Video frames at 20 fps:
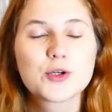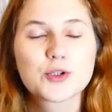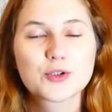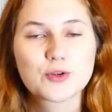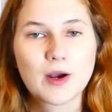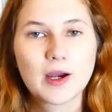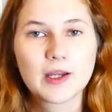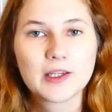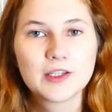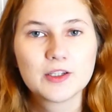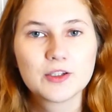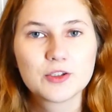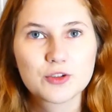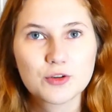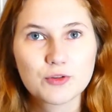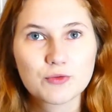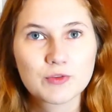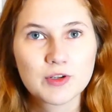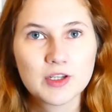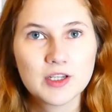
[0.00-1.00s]
trying
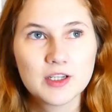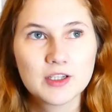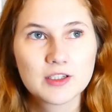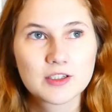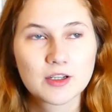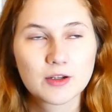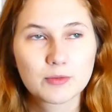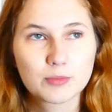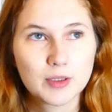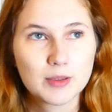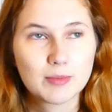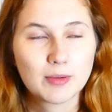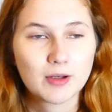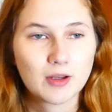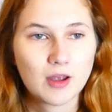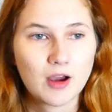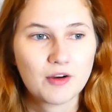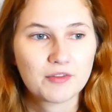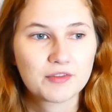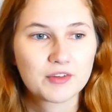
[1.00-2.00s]
to read and people
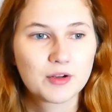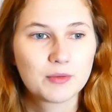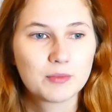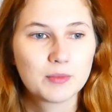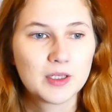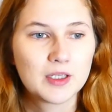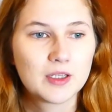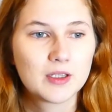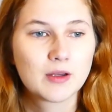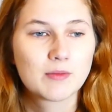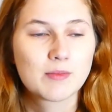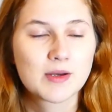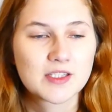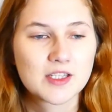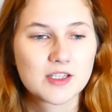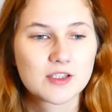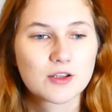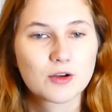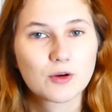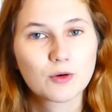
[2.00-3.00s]
laughing at me and my
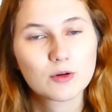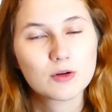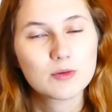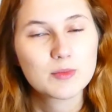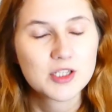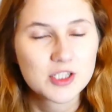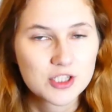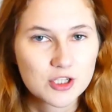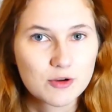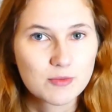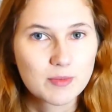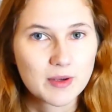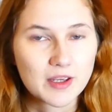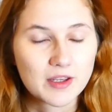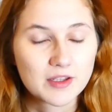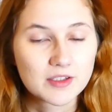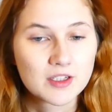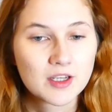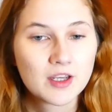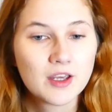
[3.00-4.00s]
sister calling me
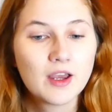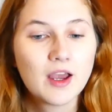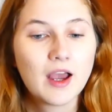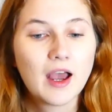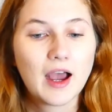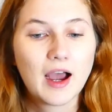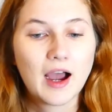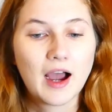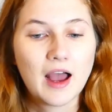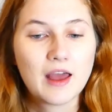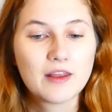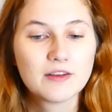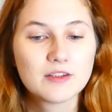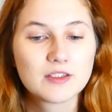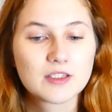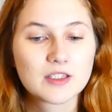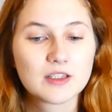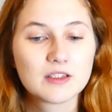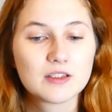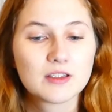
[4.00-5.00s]
stupid
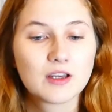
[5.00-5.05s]
and